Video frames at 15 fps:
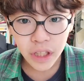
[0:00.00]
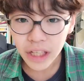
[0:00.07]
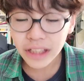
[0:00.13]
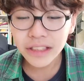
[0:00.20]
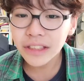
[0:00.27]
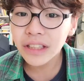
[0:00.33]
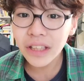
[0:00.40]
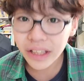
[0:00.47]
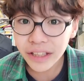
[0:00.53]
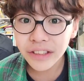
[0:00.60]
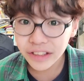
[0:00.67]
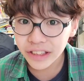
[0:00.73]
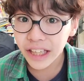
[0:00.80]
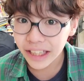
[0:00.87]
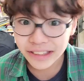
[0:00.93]
It's still here
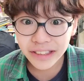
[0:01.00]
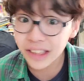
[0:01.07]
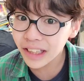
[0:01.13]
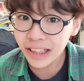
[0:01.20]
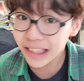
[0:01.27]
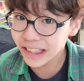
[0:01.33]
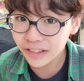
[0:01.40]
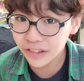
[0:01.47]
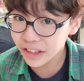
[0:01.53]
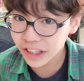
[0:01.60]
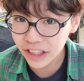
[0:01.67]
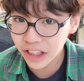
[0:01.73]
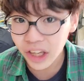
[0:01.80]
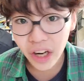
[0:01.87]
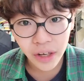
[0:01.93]
today. It's not
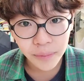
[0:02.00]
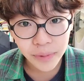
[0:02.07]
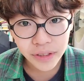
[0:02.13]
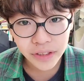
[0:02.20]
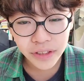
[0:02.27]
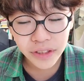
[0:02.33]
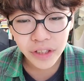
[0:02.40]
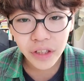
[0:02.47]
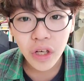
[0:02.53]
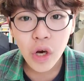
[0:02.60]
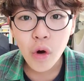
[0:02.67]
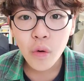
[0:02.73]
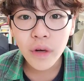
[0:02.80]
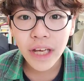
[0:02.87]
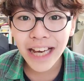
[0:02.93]
literally gone, but still
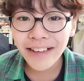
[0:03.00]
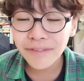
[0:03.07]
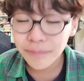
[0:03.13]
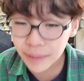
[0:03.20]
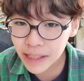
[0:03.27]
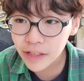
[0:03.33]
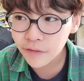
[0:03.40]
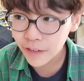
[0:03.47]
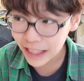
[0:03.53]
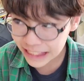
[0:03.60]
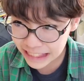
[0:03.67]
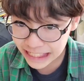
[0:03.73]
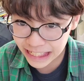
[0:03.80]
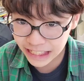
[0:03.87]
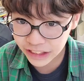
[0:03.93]
we have better
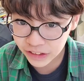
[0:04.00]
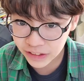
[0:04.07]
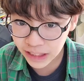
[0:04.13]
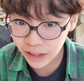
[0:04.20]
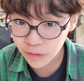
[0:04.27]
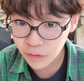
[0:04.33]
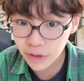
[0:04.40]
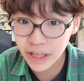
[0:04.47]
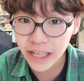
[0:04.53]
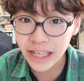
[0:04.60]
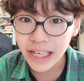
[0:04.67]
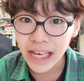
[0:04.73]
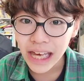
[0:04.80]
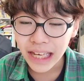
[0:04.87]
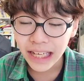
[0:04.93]
vaccinations and
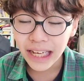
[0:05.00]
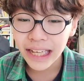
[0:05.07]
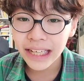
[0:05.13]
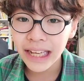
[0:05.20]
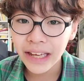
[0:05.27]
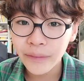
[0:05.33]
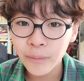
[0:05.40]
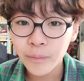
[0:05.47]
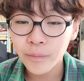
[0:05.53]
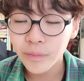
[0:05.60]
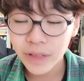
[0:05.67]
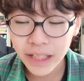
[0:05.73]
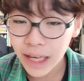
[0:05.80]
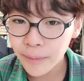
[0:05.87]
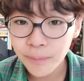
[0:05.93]
we can
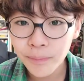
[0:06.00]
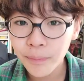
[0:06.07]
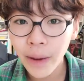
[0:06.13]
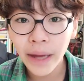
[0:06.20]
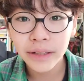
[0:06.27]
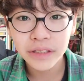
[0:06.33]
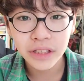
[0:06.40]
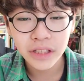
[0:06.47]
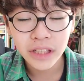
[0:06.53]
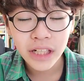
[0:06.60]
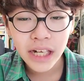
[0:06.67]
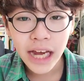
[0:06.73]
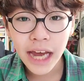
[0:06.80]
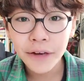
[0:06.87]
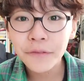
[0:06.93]
get better
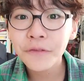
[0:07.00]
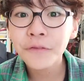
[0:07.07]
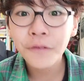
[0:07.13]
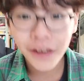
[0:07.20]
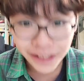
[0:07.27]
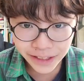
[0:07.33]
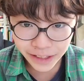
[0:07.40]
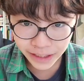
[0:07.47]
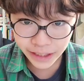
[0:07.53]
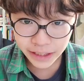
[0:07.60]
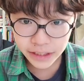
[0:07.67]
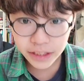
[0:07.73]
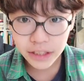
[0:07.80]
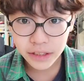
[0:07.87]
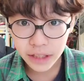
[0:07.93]
at fighting
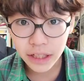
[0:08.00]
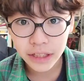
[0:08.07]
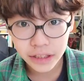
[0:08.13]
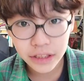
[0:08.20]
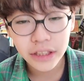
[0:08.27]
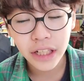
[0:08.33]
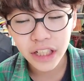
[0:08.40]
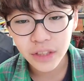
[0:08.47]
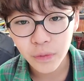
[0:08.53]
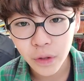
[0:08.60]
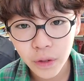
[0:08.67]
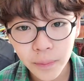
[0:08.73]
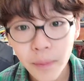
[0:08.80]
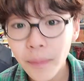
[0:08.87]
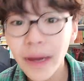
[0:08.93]
it in today's
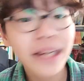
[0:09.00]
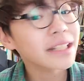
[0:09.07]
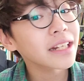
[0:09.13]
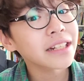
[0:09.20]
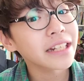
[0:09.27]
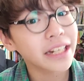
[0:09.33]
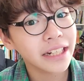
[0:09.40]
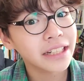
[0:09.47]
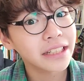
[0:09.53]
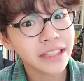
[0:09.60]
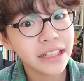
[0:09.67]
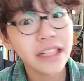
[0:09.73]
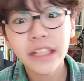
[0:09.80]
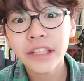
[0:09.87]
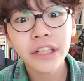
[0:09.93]
world. But back then they
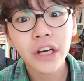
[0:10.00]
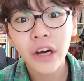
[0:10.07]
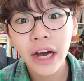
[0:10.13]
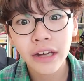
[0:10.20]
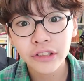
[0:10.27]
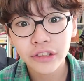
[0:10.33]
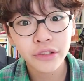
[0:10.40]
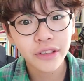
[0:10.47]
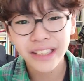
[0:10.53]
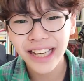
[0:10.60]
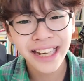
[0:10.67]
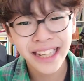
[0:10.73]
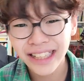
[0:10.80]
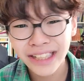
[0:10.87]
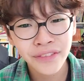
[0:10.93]
didn't know how to do it.
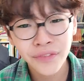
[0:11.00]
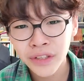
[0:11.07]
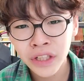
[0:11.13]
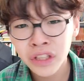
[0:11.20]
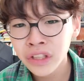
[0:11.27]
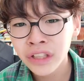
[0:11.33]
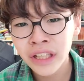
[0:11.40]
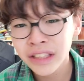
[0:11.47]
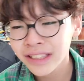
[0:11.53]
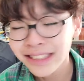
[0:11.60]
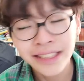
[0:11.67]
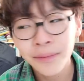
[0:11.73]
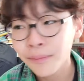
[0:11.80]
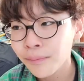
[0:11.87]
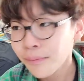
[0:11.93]
I even heard that
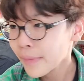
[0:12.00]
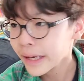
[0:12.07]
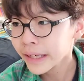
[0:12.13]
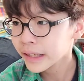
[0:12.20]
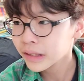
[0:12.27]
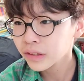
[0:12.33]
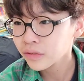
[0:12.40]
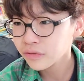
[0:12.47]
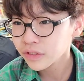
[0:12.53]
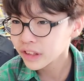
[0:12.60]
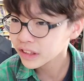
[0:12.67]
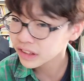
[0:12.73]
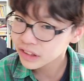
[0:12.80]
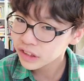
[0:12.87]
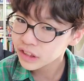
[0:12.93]
some medical
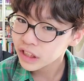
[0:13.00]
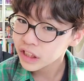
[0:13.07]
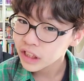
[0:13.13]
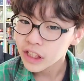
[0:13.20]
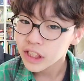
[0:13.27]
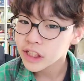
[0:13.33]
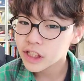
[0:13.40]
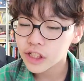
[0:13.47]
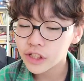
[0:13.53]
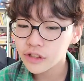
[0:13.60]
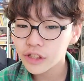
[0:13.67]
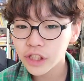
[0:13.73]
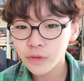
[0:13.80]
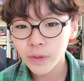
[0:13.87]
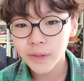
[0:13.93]
reasons to
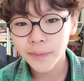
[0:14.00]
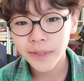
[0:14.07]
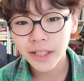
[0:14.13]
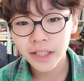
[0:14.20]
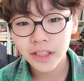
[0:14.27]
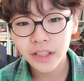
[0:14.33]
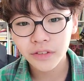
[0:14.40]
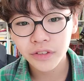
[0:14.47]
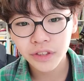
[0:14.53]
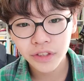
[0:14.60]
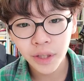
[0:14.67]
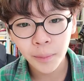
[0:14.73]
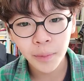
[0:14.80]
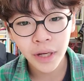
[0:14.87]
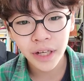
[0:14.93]
do this was because of
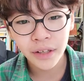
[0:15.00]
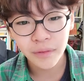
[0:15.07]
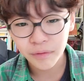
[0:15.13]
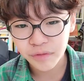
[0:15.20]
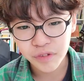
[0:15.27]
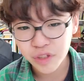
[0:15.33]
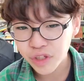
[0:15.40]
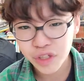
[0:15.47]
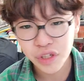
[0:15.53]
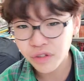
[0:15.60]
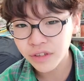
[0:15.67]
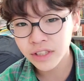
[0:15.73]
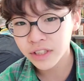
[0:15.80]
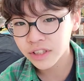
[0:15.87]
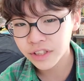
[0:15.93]
some kind of
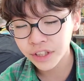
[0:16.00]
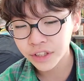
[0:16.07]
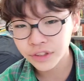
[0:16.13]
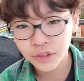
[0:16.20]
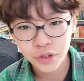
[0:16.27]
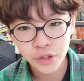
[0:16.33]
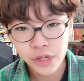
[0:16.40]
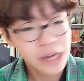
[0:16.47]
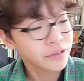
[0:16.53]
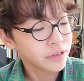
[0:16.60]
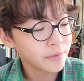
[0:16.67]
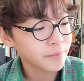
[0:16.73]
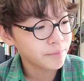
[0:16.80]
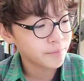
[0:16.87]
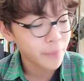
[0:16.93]
urine thing. So you have
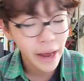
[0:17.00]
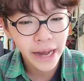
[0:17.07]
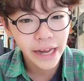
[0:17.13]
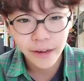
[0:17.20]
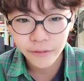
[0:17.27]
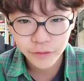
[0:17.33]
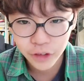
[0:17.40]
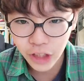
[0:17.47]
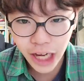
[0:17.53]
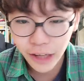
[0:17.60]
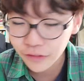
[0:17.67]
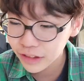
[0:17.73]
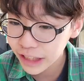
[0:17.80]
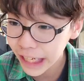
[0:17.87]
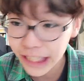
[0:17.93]
to
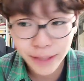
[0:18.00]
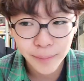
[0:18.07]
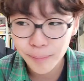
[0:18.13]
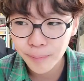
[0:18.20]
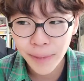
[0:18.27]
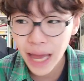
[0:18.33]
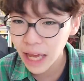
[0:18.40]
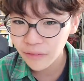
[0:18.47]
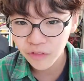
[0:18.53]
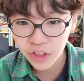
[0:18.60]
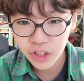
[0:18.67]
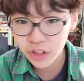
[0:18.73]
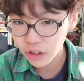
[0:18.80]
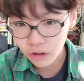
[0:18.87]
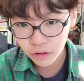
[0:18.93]
take a bath
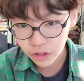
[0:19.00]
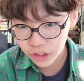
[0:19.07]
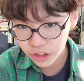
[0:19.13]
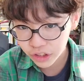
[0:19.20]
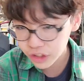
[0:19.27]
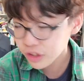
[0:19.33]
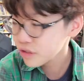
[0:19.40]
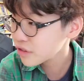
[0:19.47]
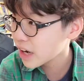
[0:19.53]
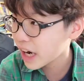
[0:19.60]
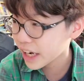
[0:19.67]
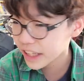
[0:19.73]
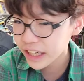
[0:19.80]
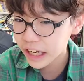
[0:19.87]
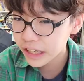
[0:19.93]
in your own
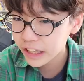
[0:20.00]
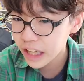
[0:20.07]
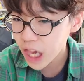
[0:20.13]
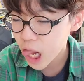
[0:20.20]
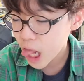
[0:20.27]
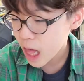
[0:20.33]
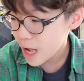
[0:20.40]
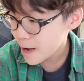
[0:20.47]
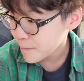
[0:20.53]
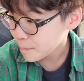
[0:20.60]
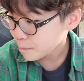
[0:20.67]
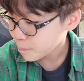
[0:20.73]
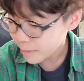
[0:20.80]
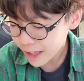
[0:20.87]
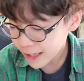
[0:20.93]
urine, and
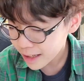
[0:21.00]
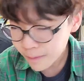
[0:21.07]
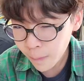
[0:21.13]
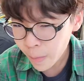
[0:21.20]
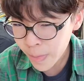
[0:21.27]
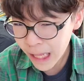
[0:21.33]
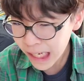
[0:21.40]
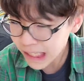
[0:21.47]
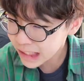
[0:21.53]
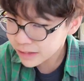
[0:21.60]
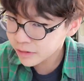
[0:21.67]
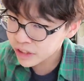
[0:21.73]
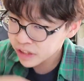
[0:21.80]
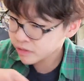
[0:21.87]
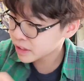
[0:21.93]
I don't
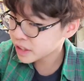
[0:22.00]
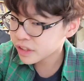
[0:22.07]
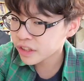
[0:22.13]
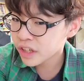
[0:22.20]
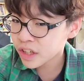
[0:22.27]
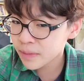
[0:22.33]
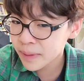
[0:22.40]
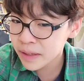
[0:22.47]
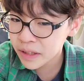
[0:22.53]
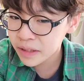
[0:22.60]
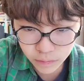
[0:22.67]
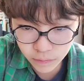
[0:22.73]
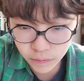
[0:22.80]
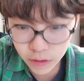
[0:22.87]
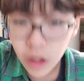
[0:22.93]
really want to talk about
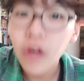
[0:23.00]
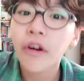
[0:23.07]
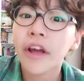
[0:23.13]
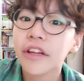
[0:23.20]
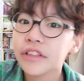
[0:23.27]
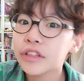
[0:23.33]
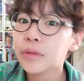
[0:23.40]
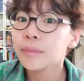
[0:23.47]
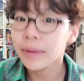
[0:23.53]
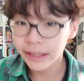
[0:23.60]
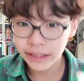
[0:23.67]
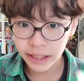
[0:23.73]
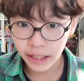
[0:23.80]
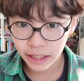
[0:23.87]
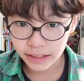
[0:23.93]
it. Alright, so
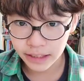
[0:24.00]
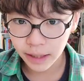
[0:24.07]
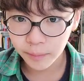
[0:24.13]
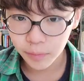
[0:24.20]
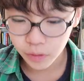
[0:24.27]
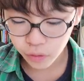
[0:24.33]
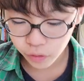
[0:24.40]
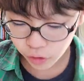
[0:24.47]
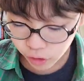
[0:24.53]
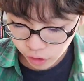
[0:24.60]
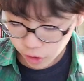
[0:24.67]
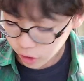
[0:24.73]
painting examples.